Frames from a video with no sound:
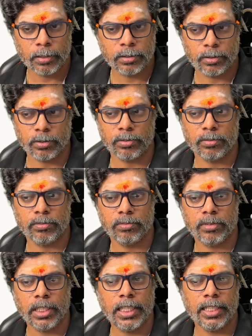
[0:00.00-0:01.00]
So
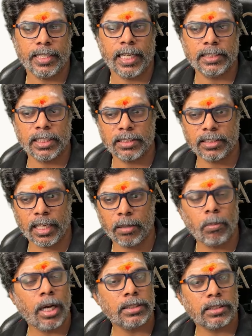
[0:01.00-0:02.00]
hidden transactions can
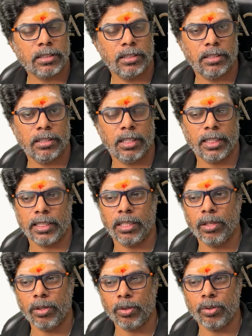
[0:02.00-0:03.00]
mask like a
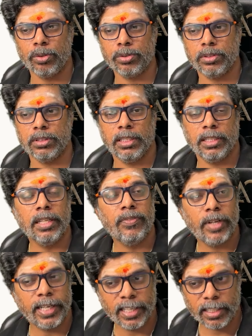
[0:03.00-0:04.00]
loans,
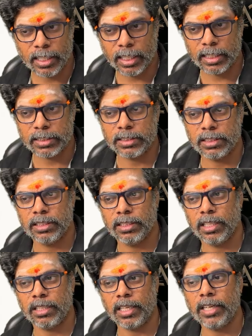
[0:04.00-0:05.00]
inflated cost,
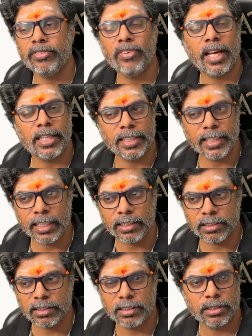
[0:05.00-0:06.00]
or unfair
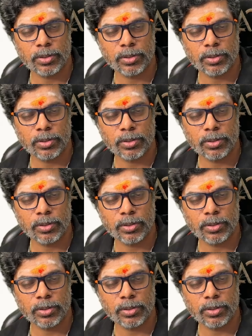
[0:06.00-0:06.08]
deals.